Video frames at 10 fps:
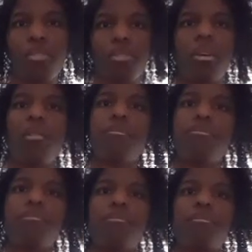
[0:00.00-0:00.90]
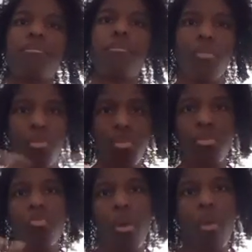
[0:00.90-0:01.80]
yourself for who
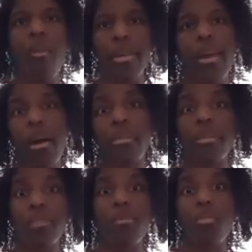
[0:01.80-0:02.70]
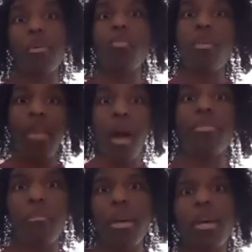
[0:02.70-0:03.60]
you are right now in this moment
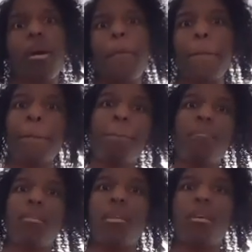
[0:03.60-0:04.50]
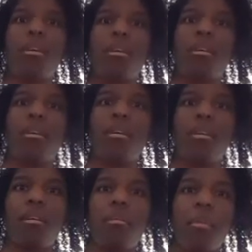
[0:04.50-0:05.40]
without the makeup.
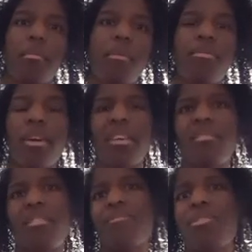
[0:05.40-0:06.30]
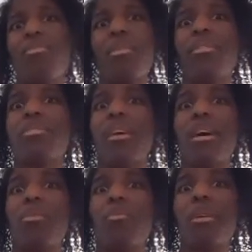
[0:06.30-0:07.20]
Maybe you're thinking, Stephanie, you don't
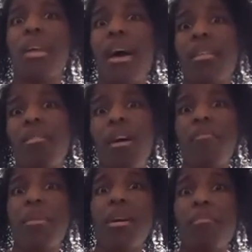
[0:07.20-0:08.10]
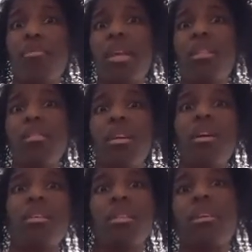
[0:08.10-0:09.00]
understand. When I don't have makeup on, I look
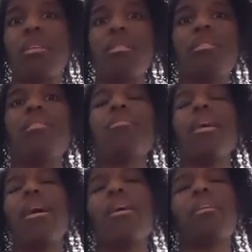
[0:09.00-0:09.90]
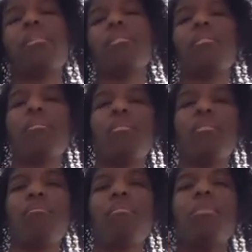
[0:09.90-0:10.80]
ugly. Okay.
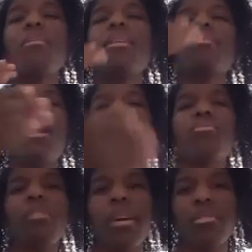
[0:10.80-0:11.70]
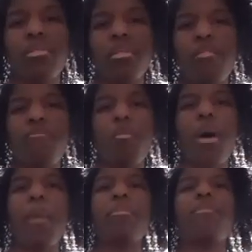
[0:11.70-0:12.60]
Maybe that's how you look at yourself. What
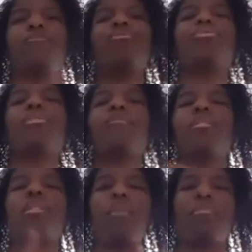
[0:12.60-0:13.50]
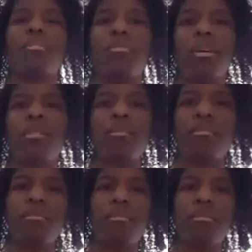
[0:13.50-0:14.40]
would happen if you shifted that perspective